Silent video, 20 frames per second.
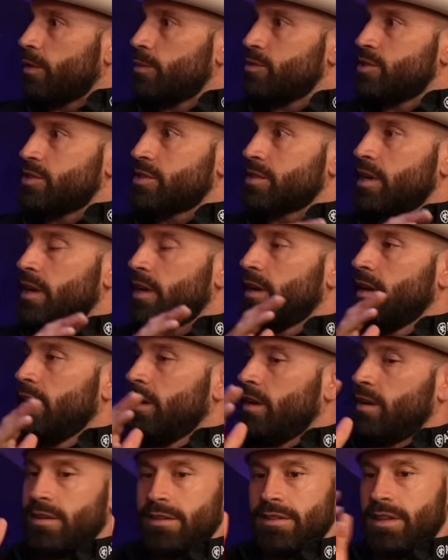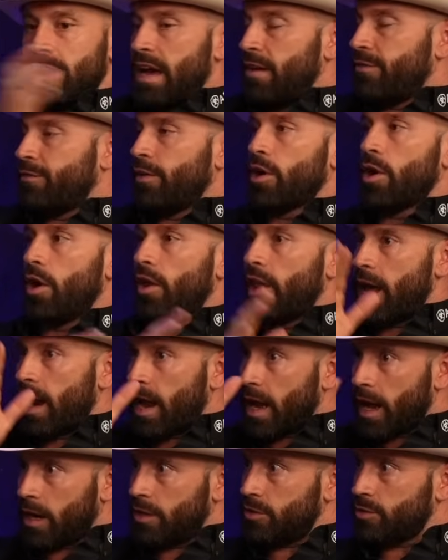I was just like, yeah, all that.
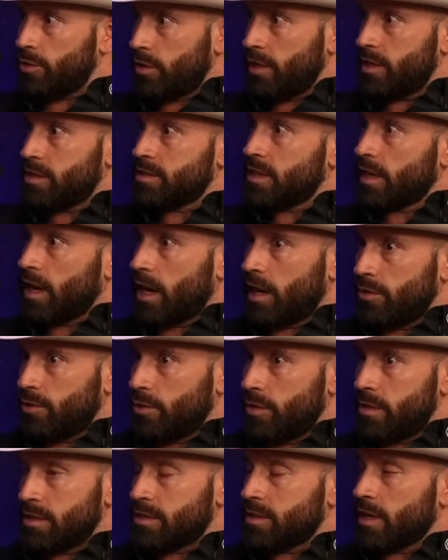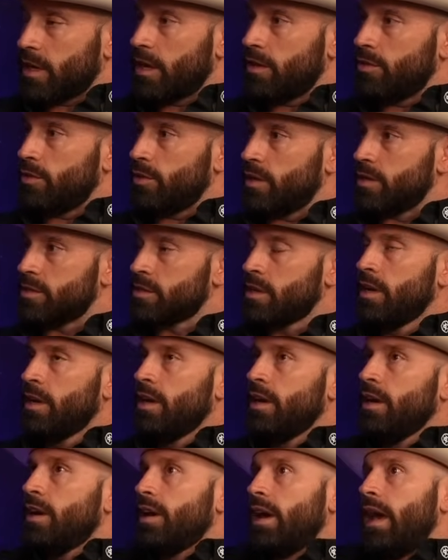I got to do this. I got to do this. I got to do this.
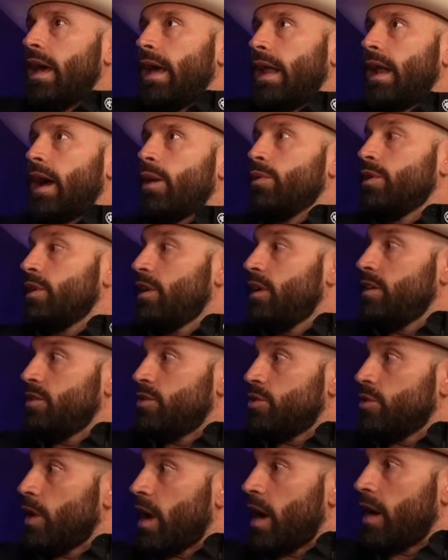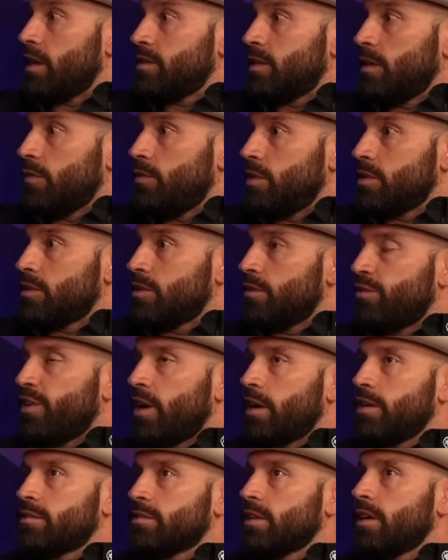And I would heed you guys, give you this
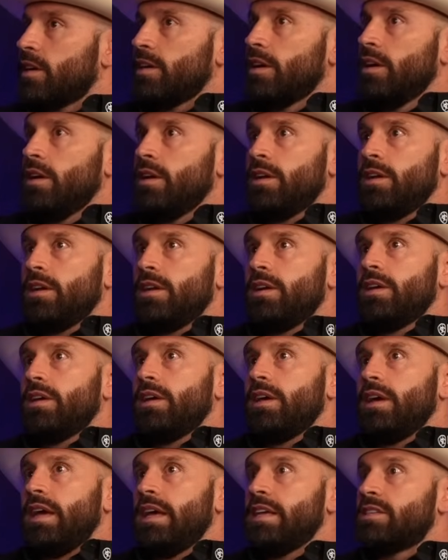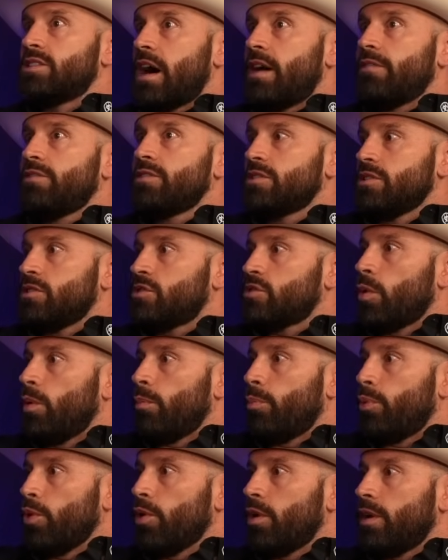advice. Like, it's obviously so
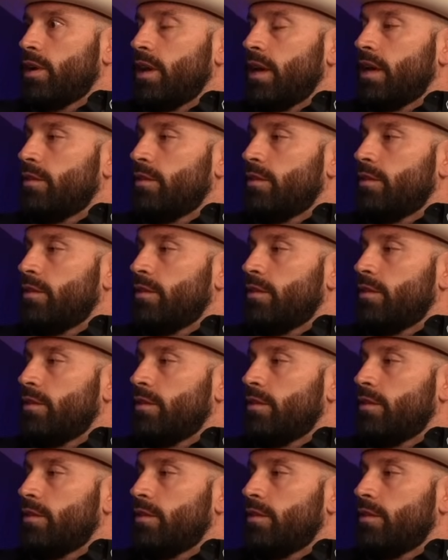important.